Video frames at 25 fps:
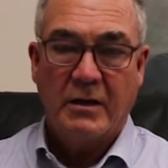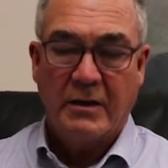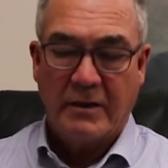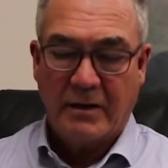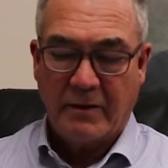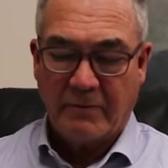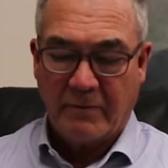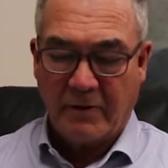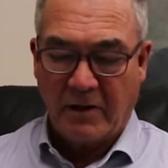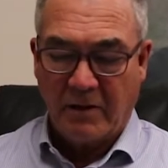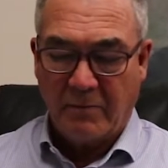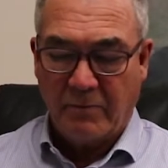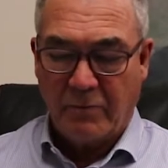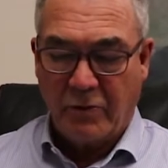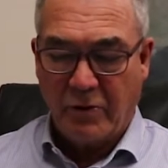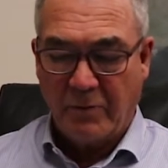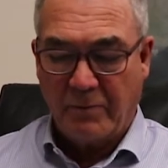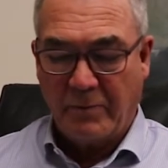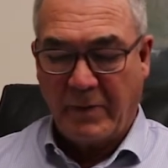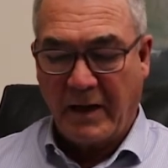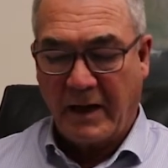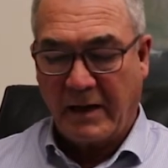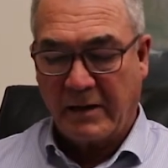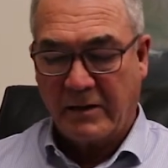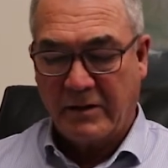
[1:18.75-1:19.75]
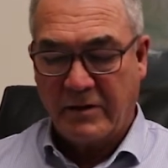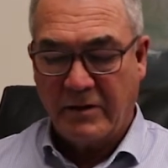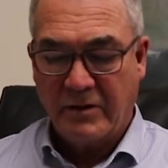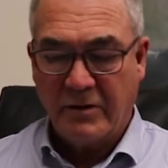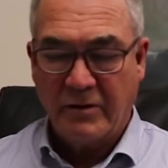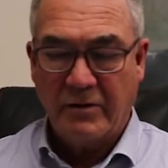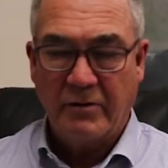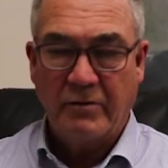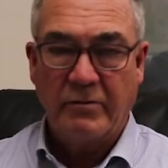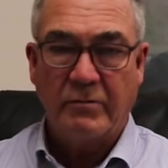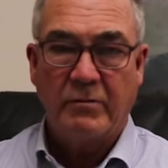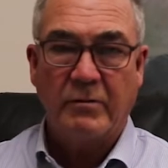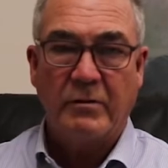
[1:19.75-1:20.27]
that we can put back
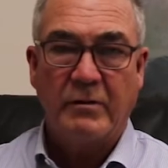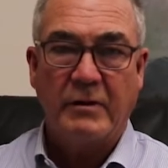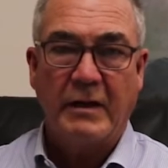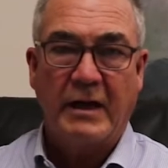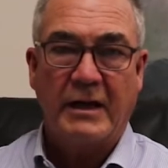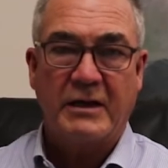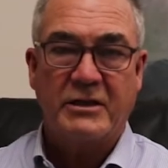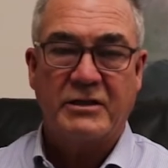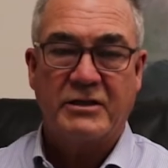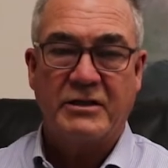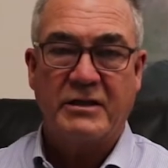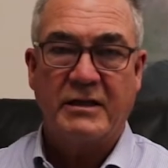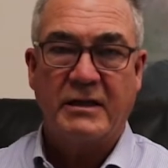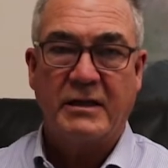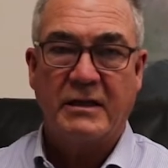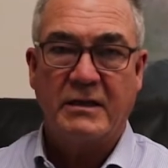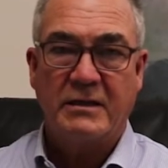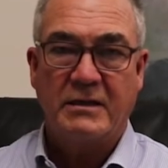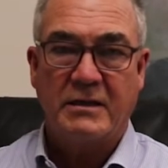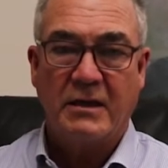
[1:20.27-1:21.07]
to next year.